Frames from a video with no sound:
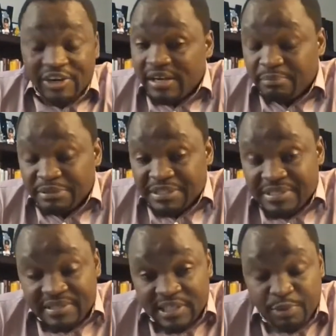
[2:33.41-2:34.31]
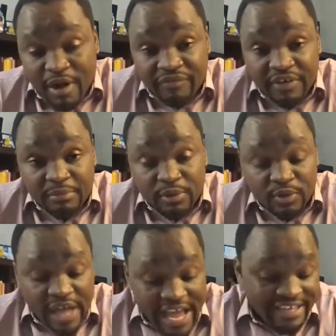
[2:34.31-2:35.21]
create a business that's
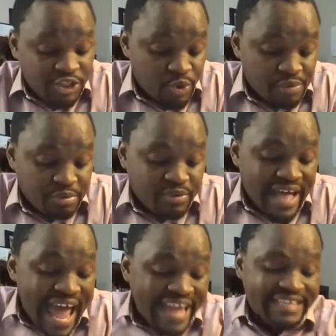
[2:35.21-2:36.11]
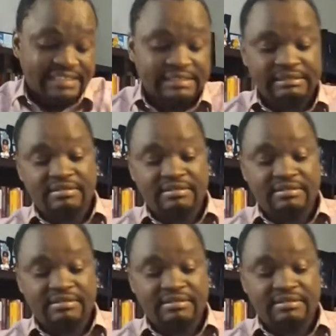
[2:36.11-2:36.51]
profitable and enjoyable and